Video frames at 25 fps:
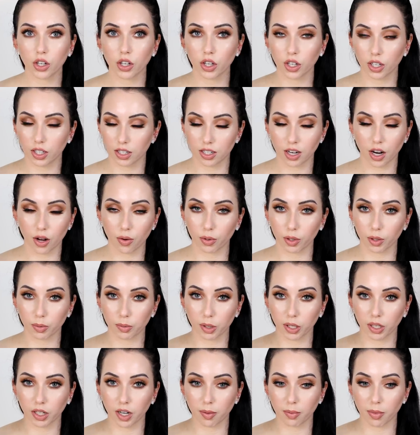it's not worth
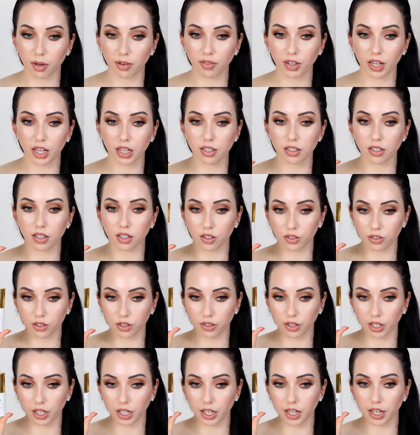putting on my face. I'll
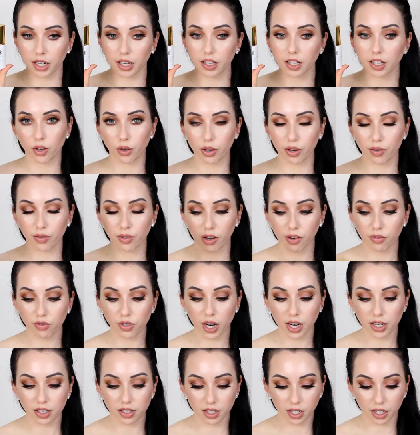donate it. So if you have
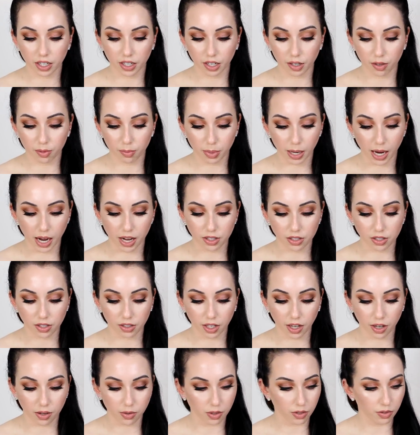dry skin, I would pass on
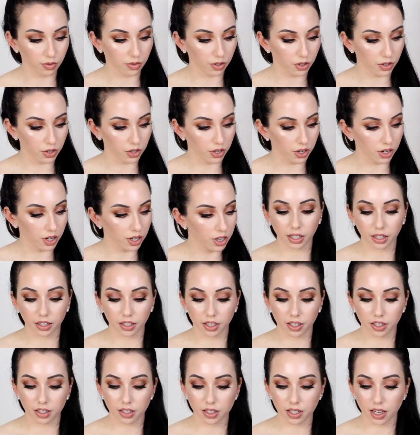that one for sure.
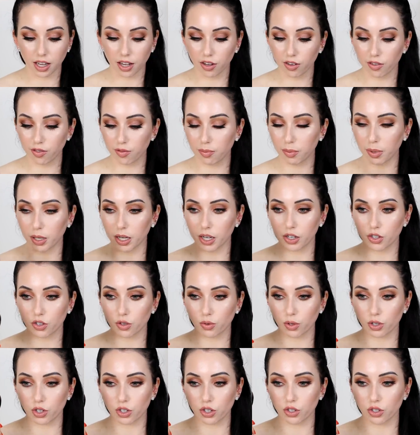This e l f blush,
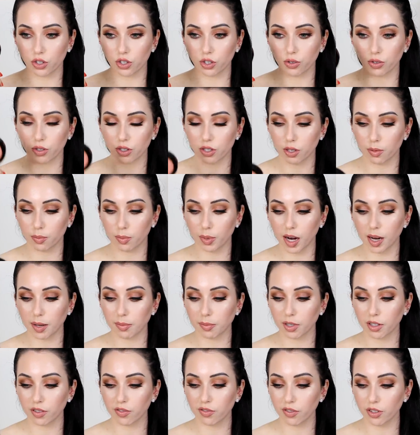which is new, it's their
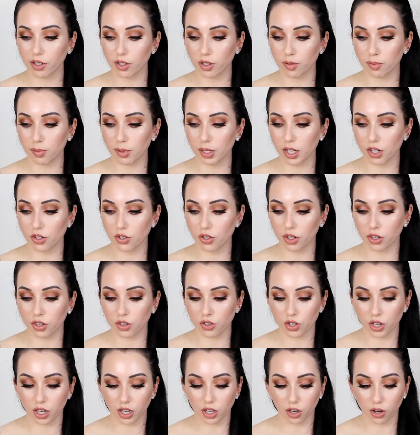primer infused blush in the
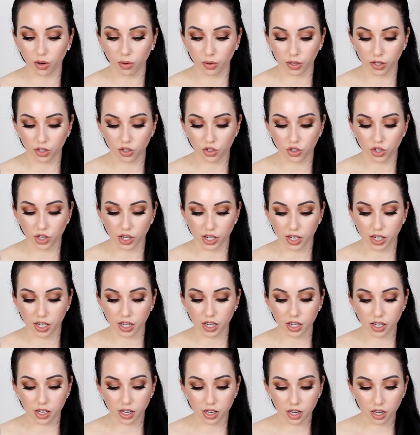shade Always
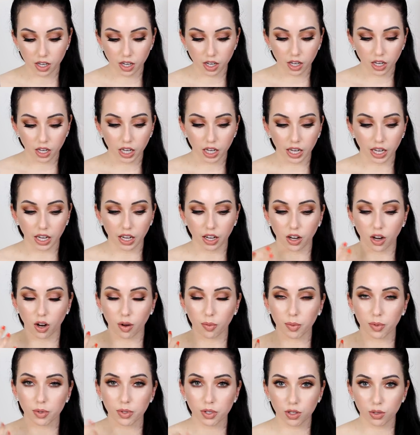Cheeky. It
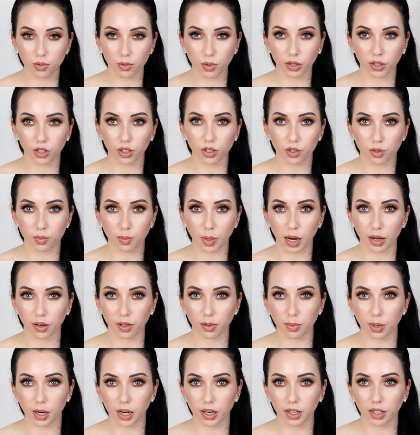almost is one of those
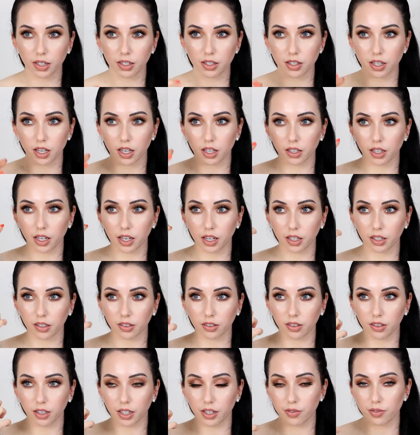powder products that like
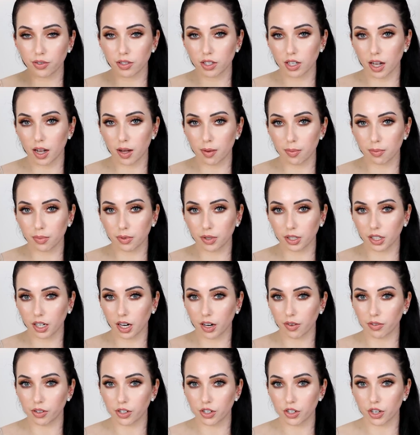lifts up the
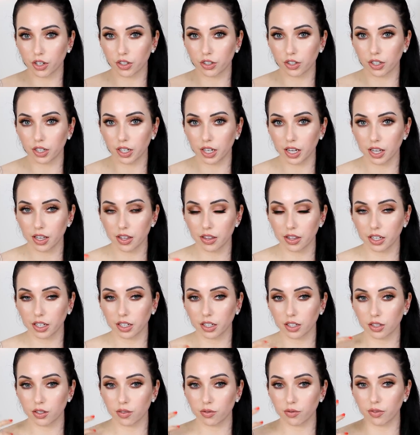coverage underneath,
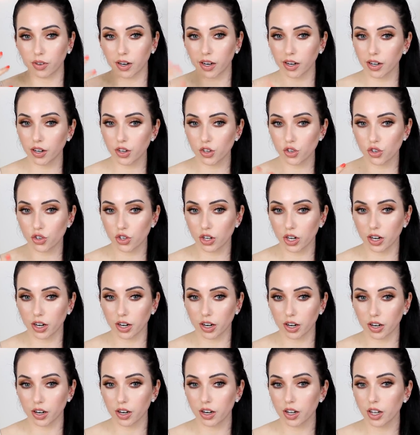and it's very
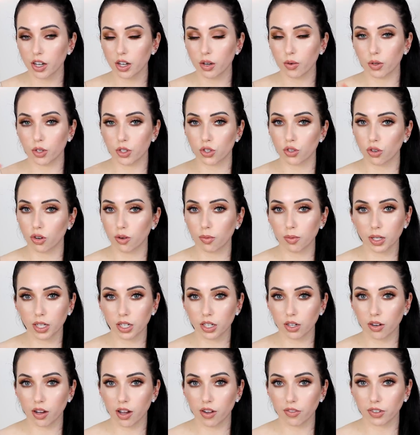sheer, which normally I
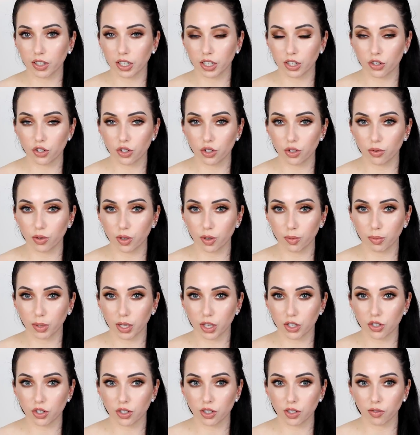don't have an issue with
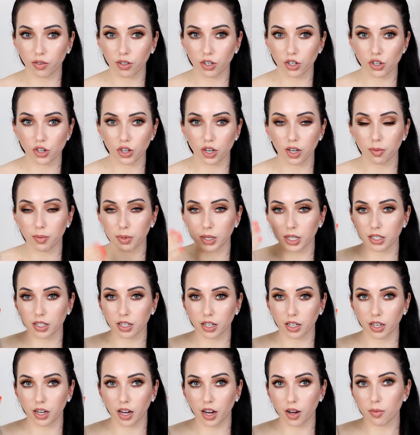blushes if they're sheer because
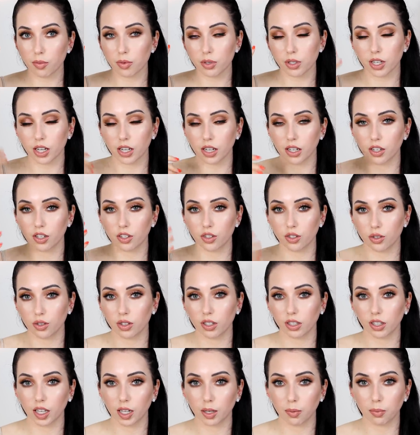I almost like it because you
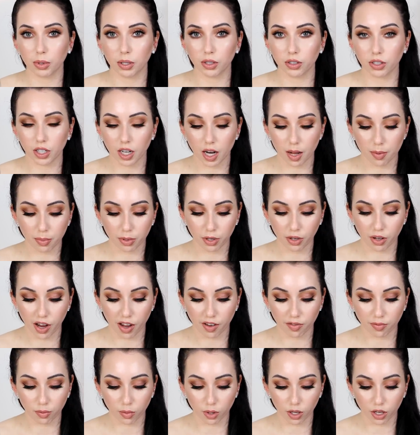can like build it up and you
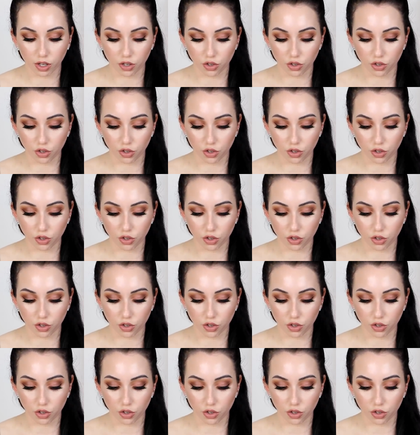have more